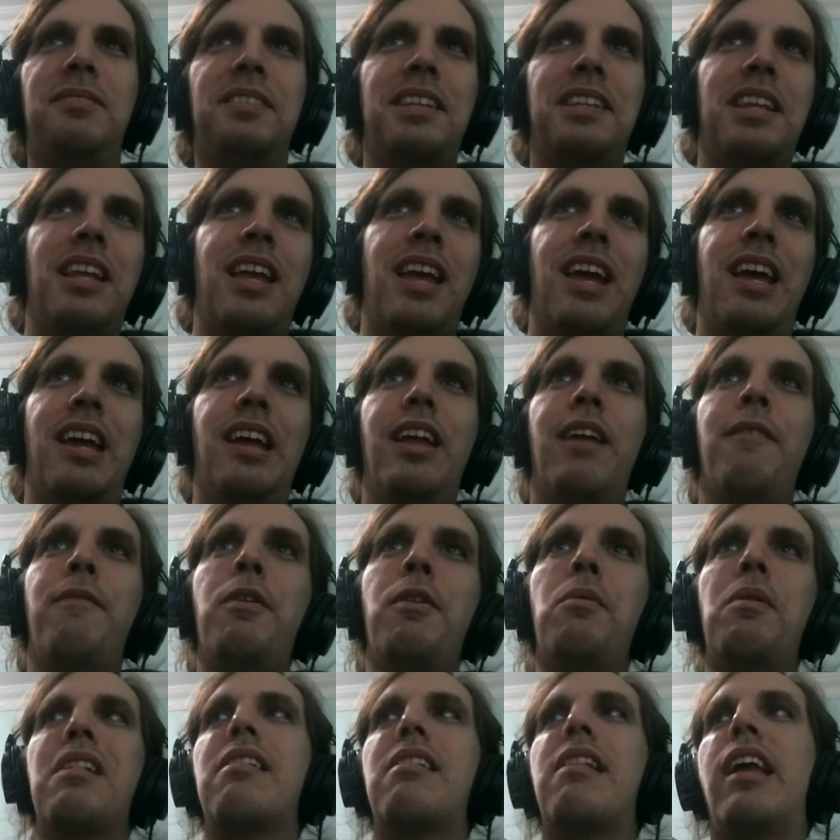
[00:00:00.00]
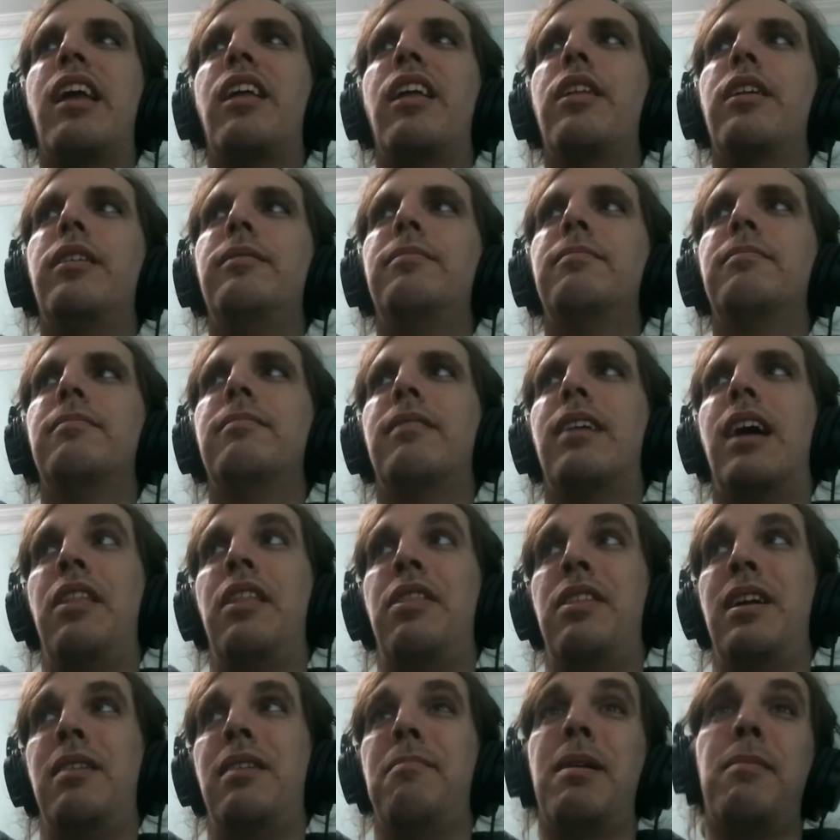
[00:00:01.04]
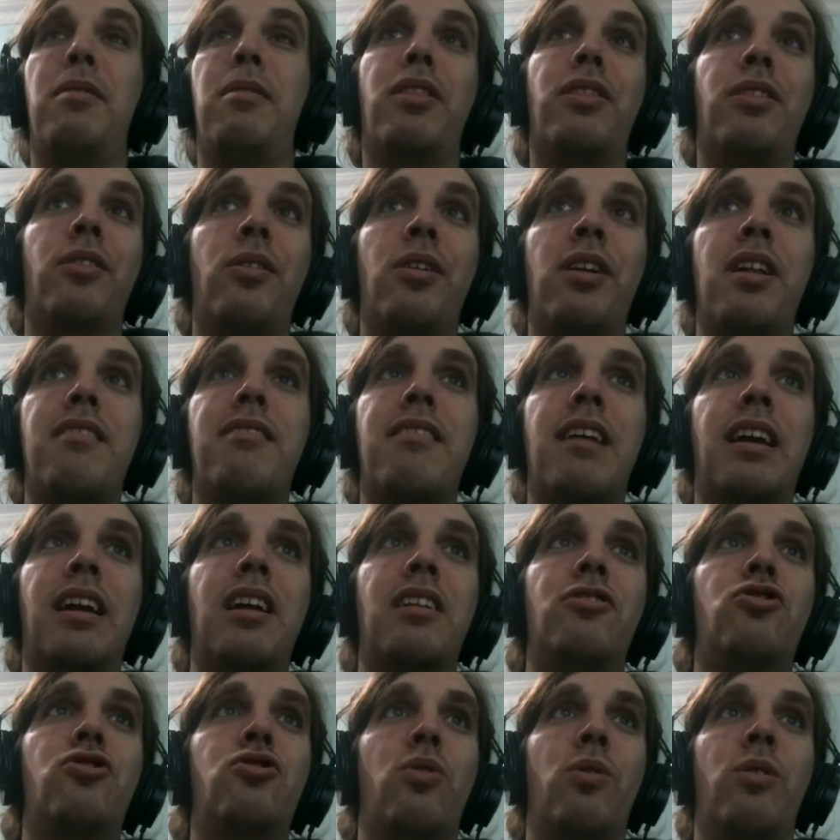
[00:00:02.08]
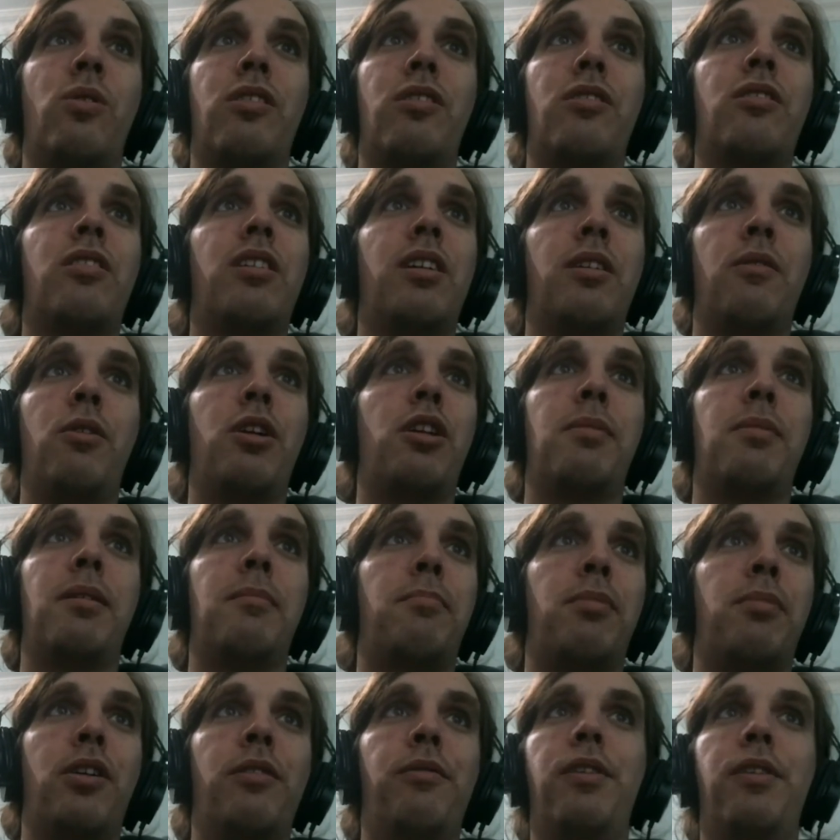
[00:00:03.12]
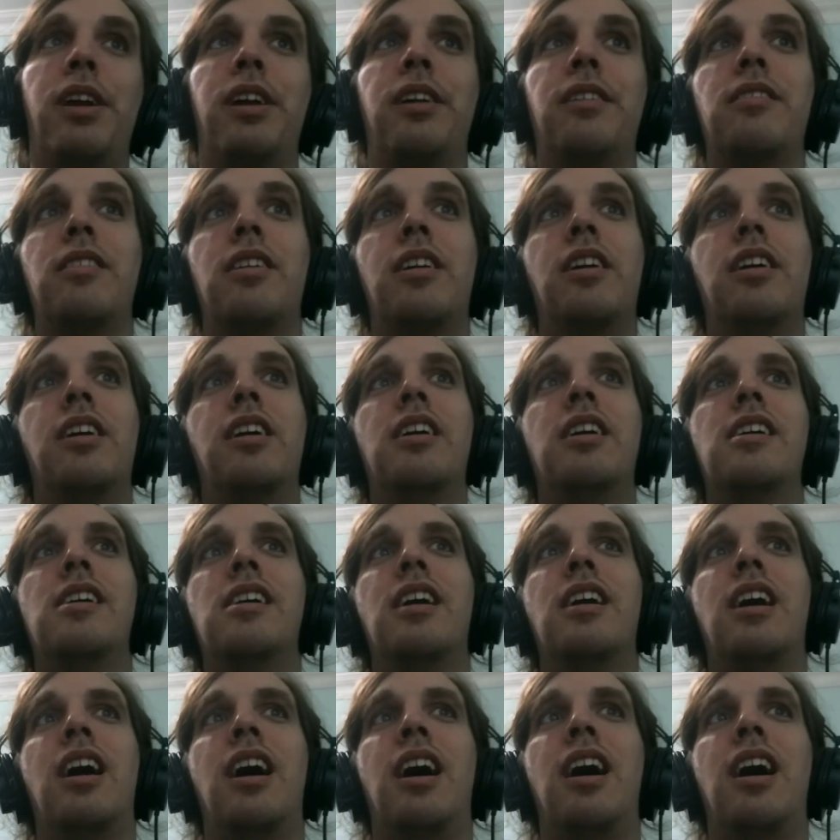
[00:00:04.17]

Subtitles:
if it was, like, I think maybe 30 seconds shorter, it would have been perfect. But